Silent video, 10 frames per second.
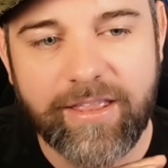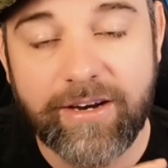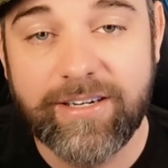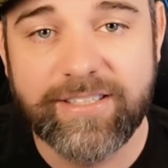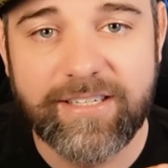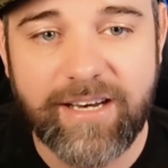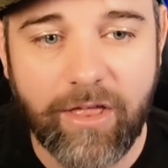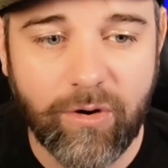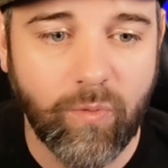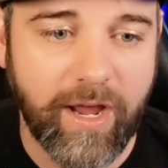There is
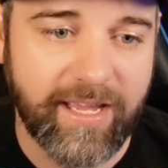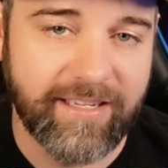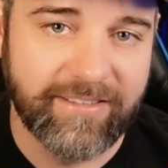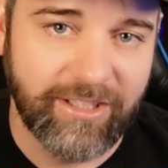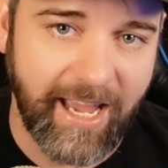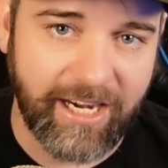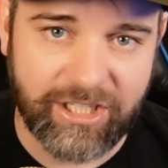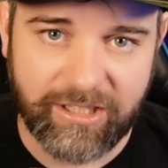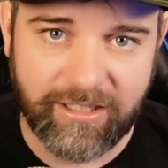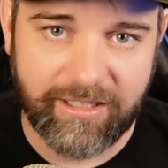another way to
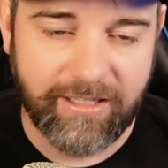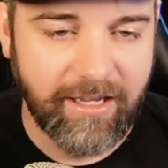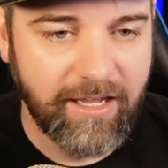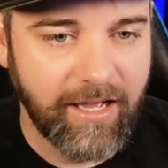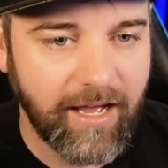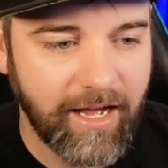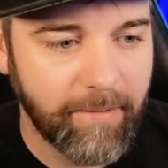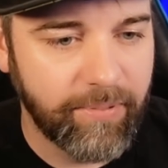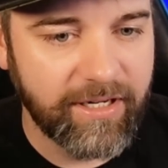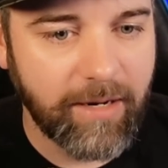actually
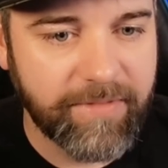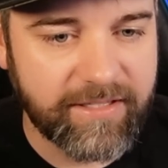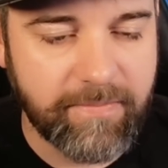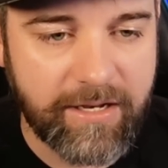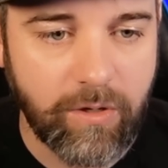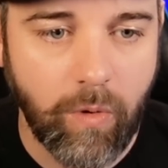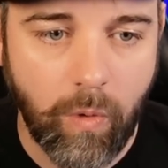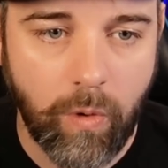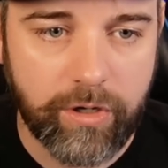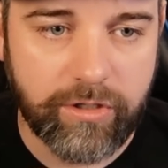bring up this menu
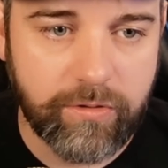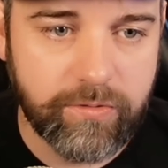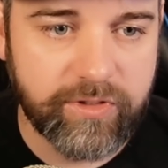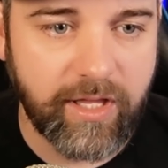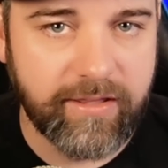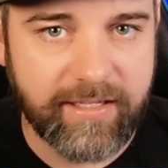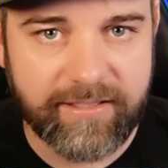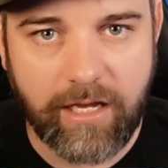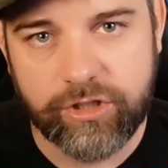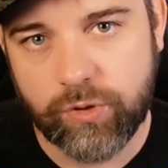or use
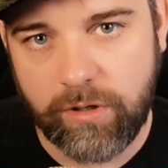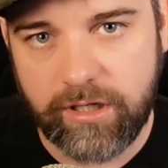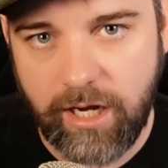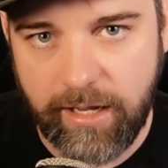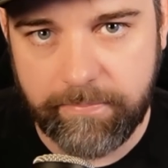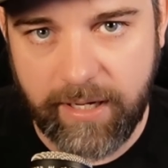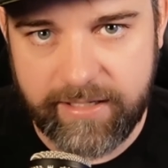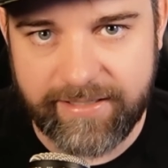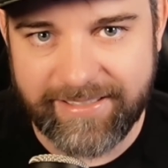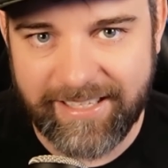these shortcut
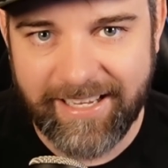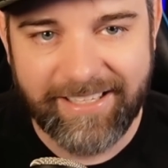buttons.